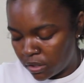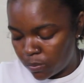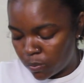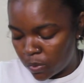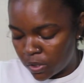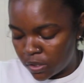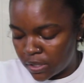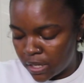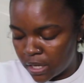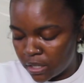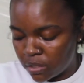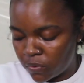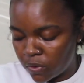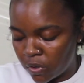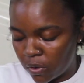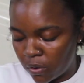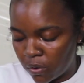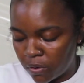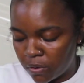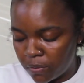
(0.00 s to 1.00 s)
one size
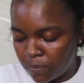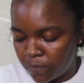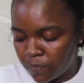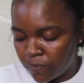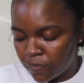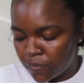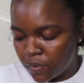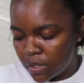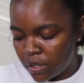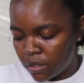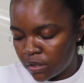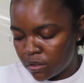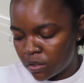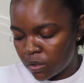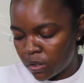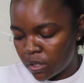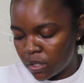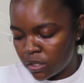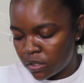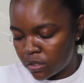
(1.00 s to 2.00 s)
fit all.
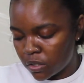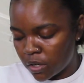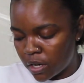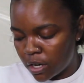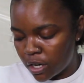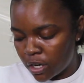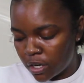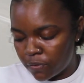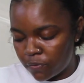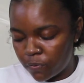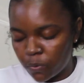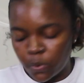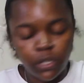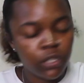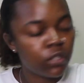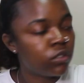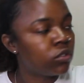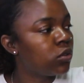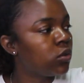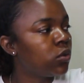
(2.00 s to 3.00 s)
So these are
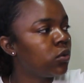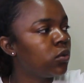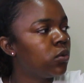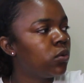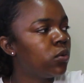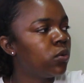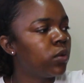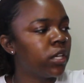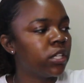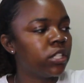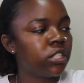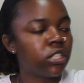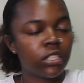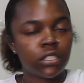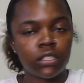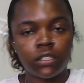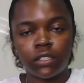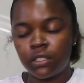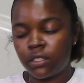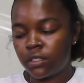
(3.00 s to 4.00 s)
42
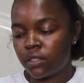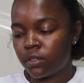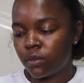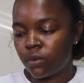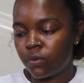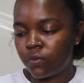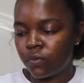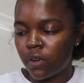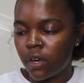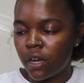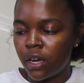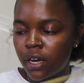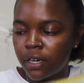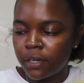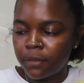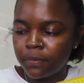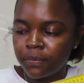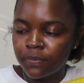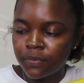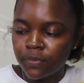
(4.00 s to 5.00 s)
inches so
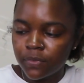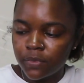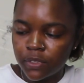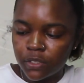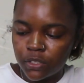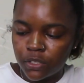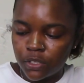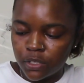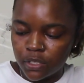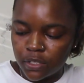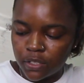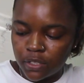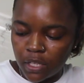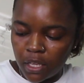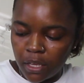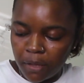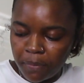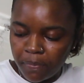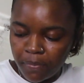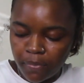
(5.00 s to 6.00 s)
far. You can
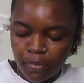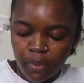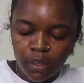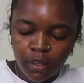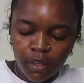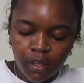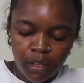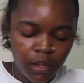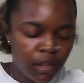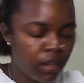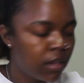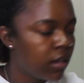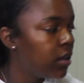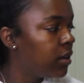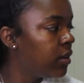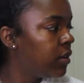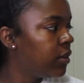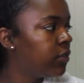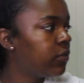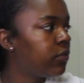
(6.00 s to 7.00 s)
see
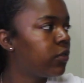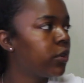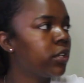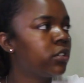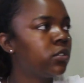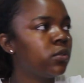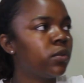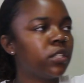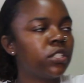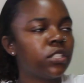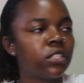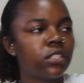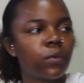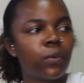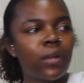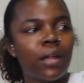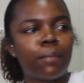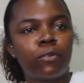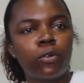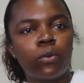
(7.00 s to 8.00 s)
42 inches, and
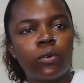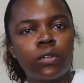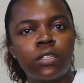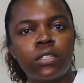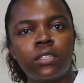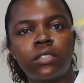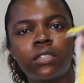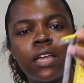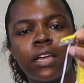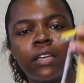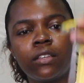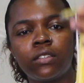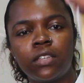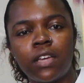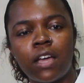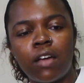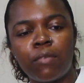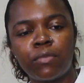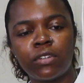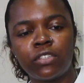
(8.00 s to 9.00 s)
what I'm doing is like, see
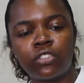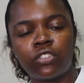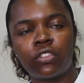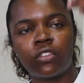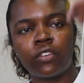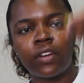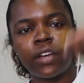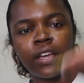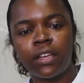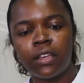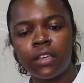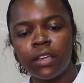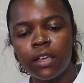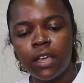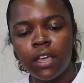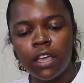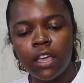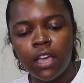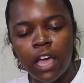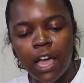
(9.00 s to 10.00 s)
how much thread?
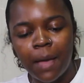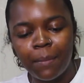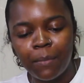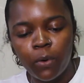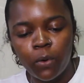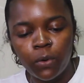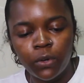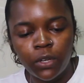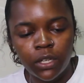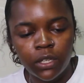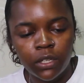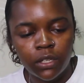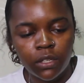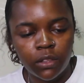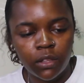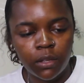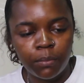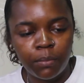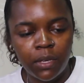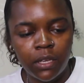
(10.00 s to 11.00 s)
I'm holding
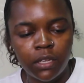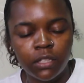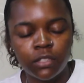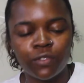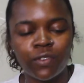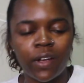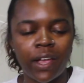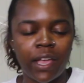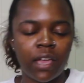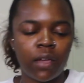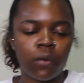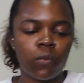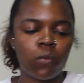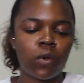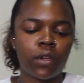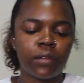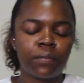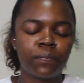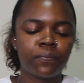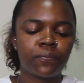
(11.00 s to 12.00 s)
the beads right at
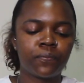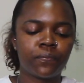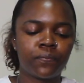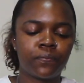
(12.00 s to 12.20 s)
one.